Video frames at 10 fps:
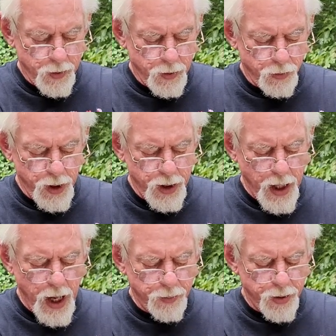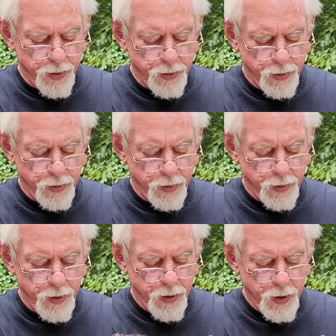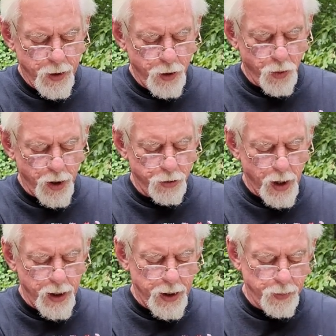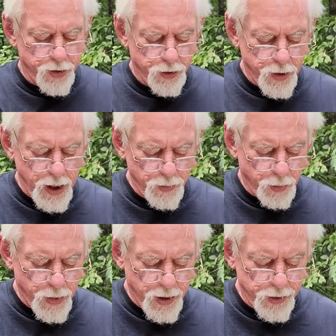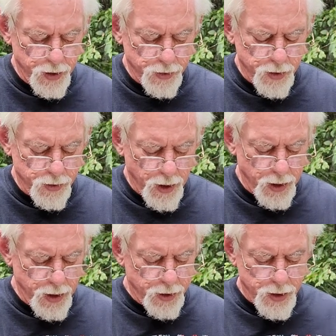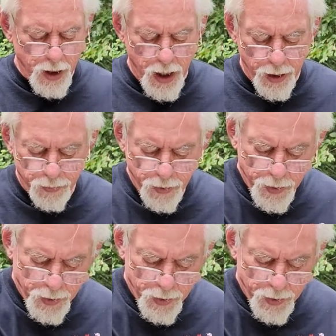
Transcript: the ring cap, you want to try to keep the same amount of distance on each side